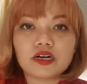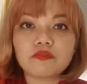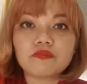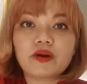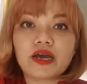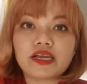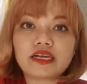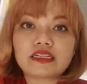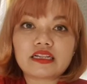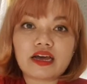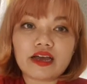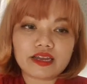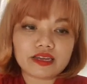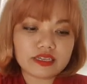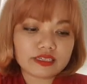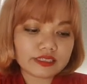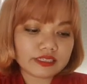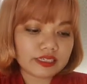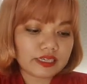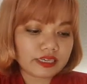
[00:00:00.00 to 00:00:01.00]
my
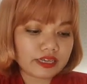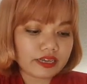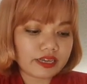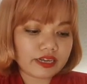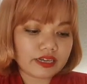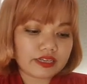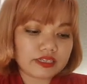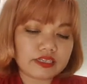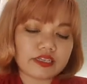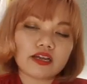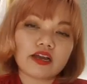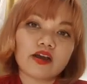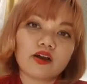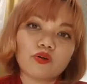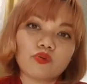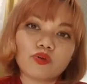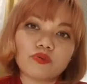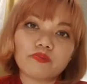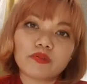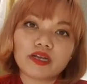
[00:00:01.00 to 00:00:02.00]
client and uh,
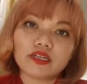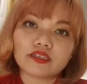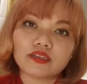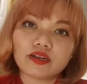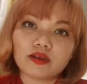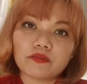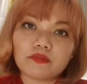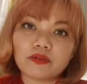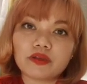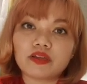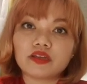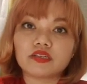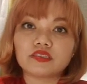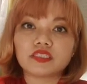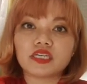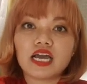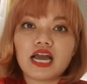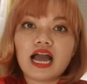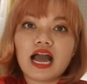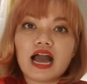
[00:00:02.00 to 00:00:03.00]
we met up and
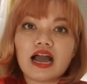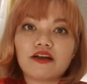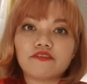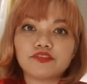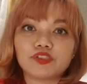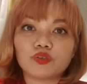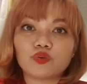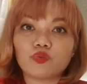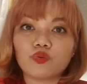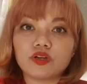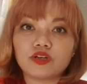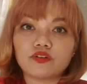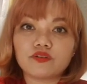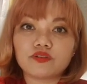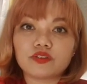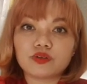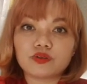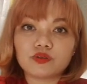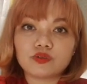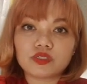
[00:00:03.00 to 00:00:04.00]
after one of
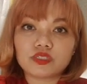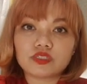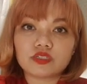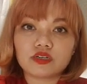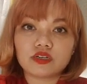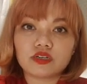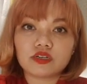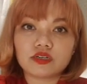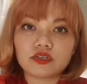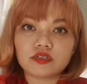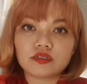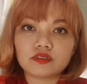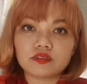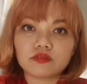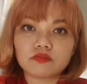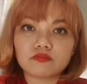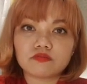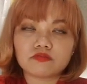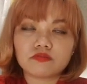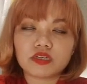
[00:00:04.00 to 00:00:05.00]
those uh,
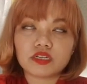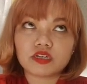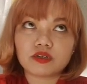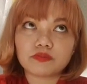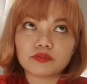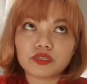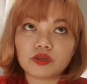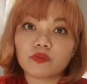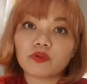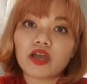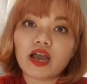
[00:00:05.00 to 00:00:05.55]
meetups that we